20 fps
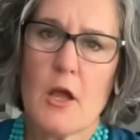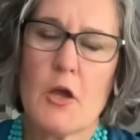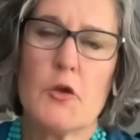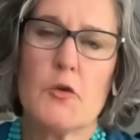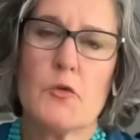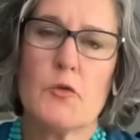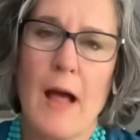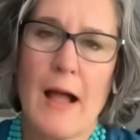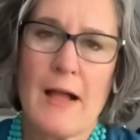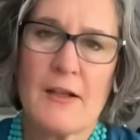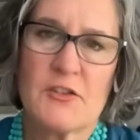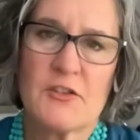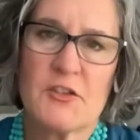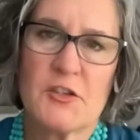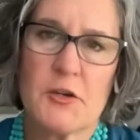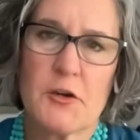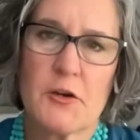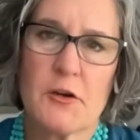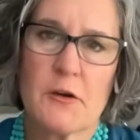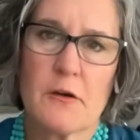who last
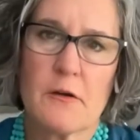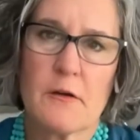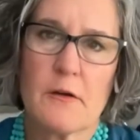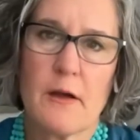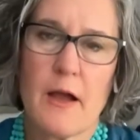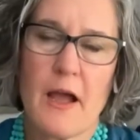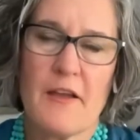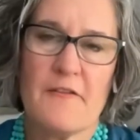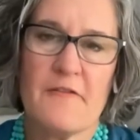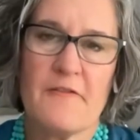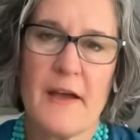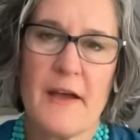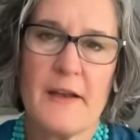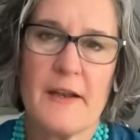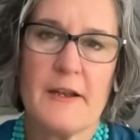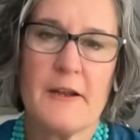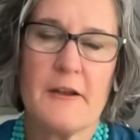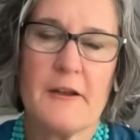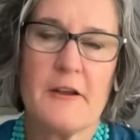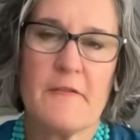year I fed
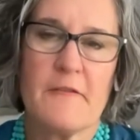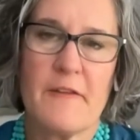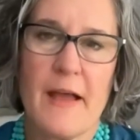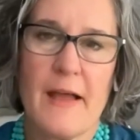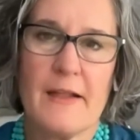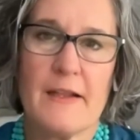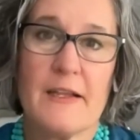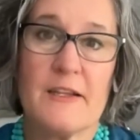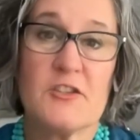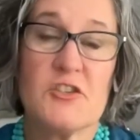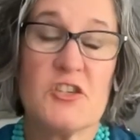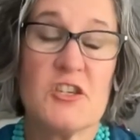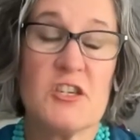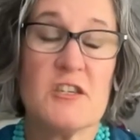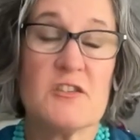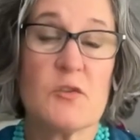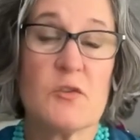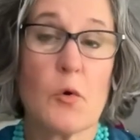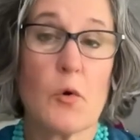at an event, and she's